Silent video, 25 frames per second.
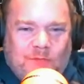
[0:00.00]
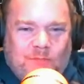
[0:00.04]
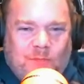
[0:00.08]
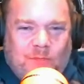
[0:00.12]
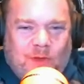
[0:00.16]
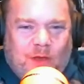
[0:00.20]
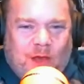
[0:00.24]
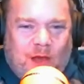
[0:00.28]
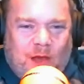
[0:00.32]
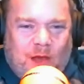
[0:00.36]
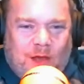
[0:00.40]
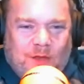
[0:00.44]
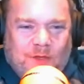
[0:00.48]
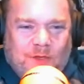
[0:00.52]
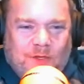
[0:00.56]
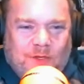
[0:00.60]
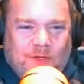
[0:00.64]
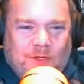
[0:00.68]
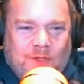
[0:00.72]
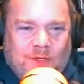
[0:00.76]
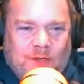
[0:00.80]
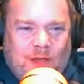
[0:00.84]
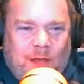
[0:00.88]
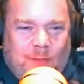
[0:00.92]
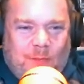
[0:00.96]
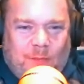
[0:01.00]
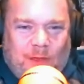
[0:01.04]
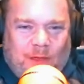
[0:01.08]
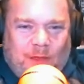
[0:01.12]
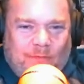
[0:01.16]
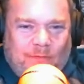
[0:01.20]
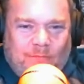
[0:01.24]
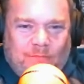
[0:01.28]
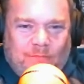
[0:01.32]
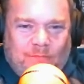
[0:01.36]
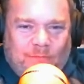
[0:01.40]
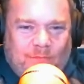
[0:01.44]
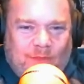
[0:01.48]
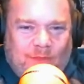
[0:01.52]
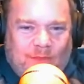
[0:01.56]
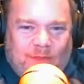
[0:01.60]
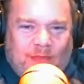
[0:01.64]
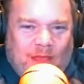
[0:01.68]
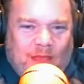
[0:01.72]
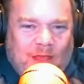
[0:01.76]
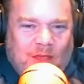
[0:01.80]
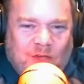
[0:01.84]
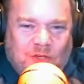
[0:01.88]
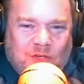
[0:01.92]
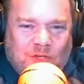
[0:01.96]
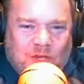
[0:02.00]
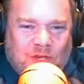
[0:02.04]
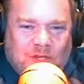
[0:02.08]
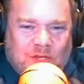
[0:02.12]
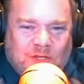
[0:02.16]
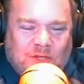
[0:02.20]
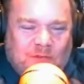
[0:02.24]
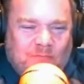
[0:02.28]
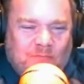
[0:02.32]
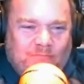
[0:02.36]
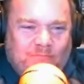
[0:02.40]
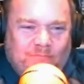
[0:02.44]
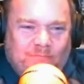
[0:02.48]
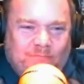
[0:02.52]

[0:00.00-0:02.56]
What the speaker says: because they could just,